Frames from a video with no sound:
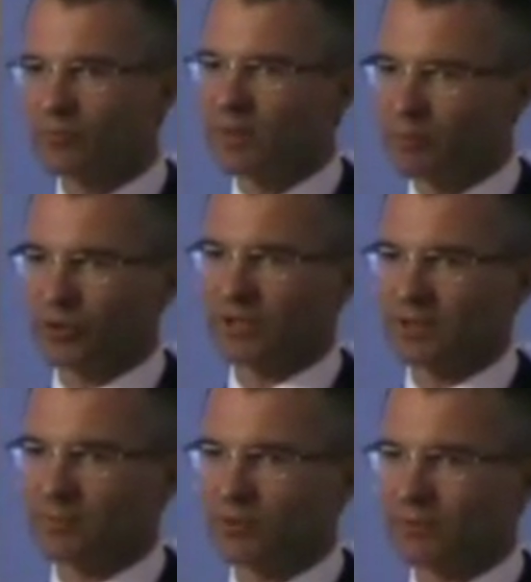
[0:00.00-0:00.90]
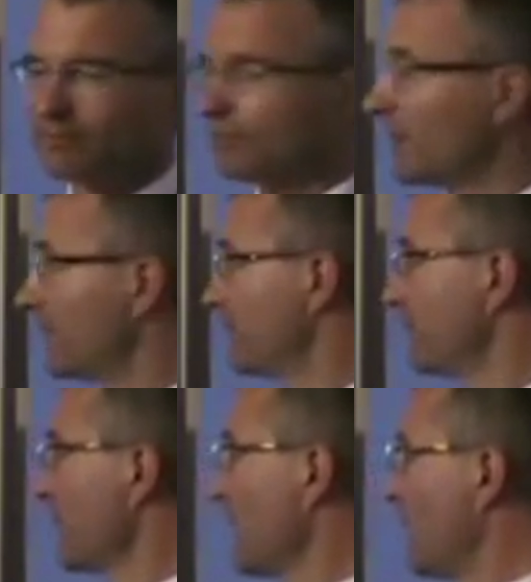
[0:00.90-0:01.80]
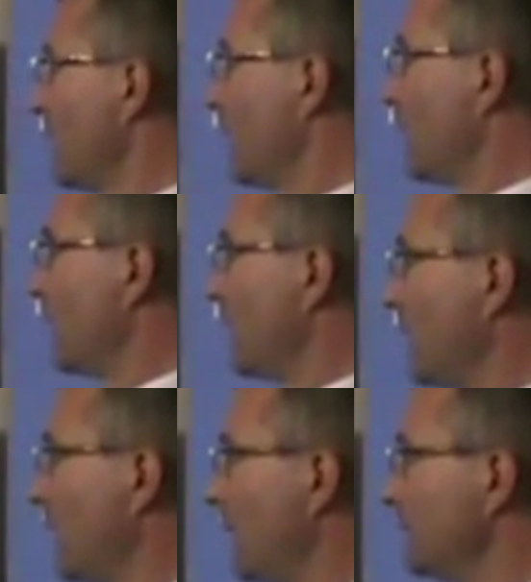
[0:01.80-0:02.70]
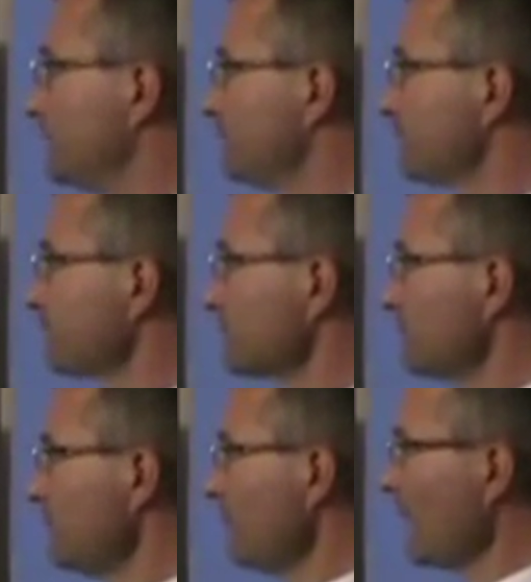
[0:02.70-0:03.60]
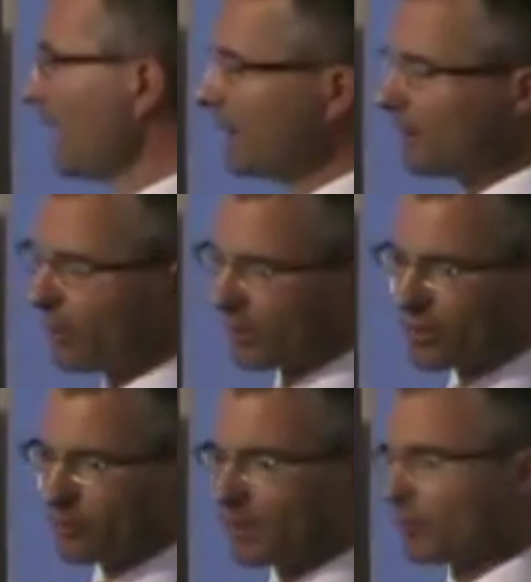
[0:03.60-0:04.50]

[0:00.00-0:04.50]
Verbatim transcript: be predictable. No? Um, And in order to be